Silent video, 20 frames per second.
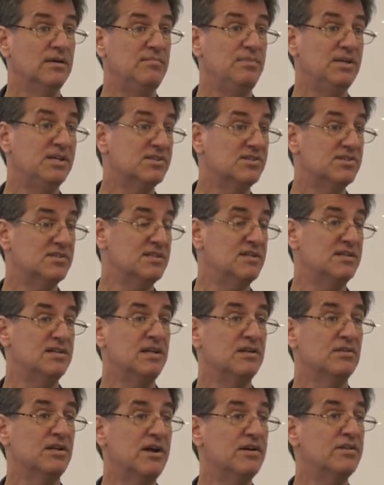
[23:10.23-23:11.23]
because
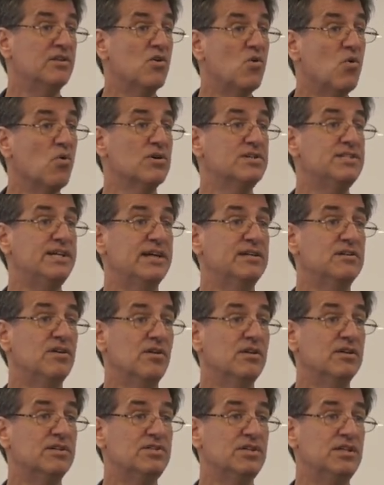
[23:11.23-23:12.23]
a lot of the core
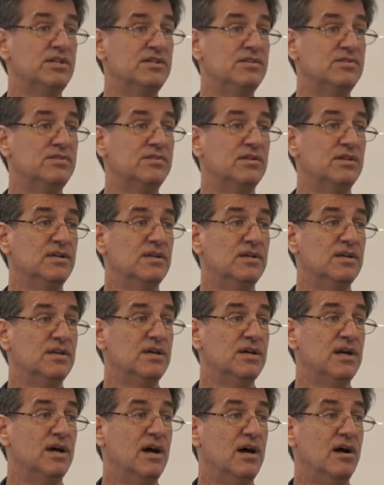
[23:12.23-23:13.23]
technologies
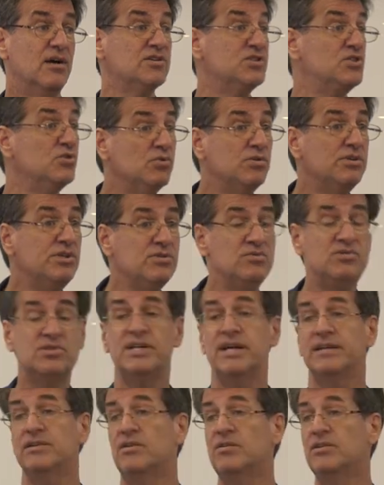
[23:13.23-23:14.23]
are dual use
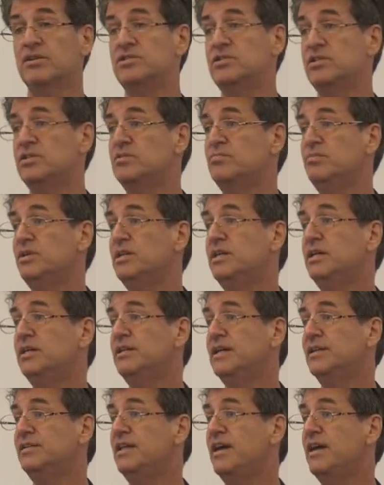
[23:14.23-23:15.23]
technologies,
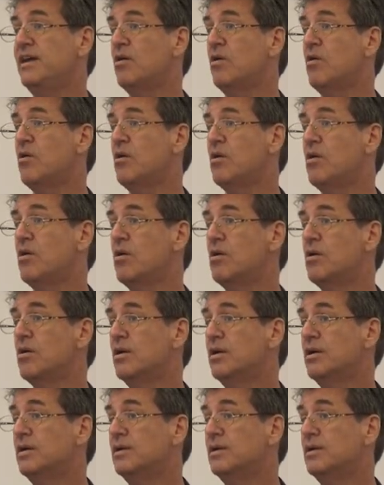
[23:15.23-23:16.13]
meaning that they are